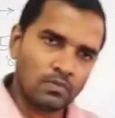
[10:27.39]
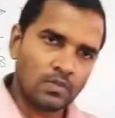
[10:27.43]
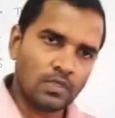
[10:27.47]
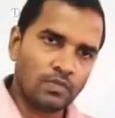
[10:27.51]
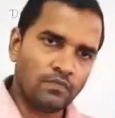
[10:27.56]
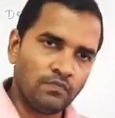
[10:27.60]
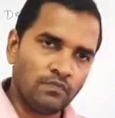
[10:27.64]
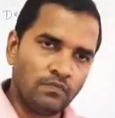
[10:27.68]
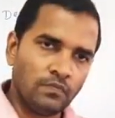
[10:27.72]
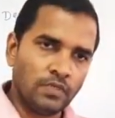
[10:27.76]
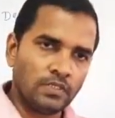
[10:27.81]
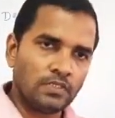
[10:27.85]
the
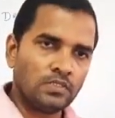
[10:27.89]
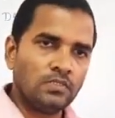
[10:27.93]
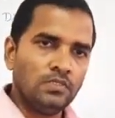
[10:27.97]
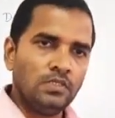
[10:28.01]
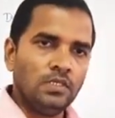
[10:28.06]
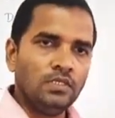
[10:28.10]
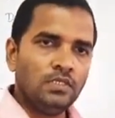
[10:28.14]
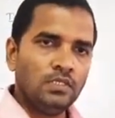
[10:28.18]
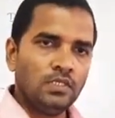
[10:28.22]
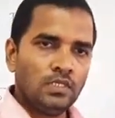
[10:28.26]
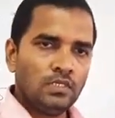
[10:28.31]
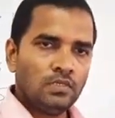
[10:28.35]
first
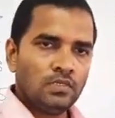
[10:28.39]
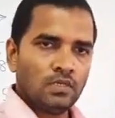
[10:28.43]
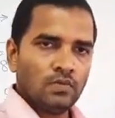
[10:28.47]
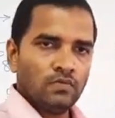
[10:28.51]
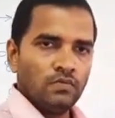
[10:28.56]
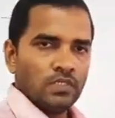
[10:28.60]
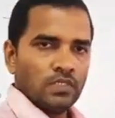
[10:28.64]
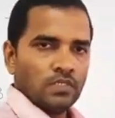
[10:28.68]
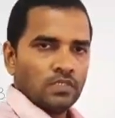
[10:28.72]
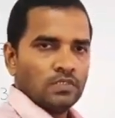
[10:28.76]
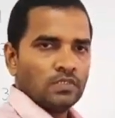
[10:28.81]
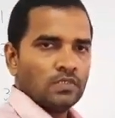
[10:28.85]
digit
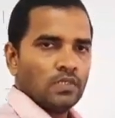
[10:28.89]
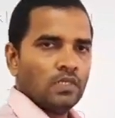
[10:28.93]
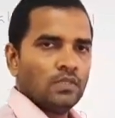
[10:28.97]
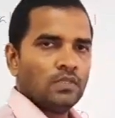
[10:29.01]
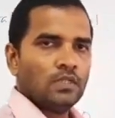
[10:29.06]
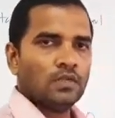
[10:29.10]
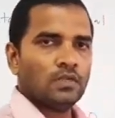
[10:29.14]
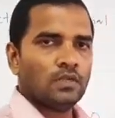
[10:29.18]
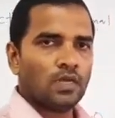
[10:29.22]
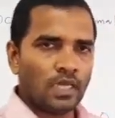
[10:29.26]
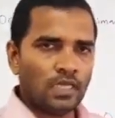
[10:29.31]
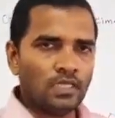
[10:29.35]
which is in
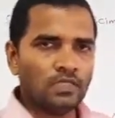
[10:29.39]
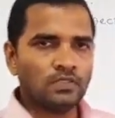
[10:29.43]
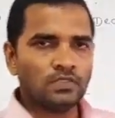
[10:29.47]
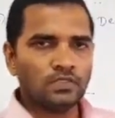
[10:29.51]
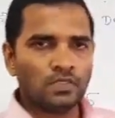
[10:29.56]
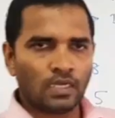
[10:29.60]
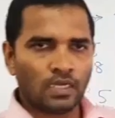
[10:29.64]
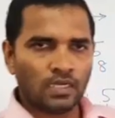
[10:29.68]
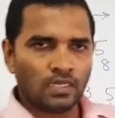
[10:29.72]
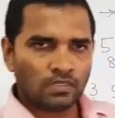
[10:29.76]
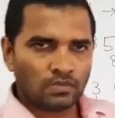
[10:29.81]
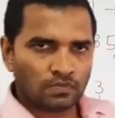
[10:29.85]
the right
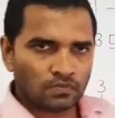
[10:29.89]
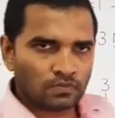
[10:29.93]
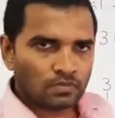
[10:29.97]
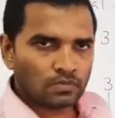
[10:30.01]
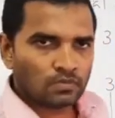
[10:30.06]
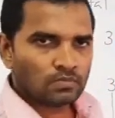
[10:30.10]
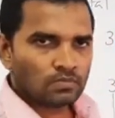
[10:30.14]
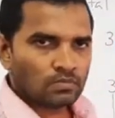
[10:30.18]
side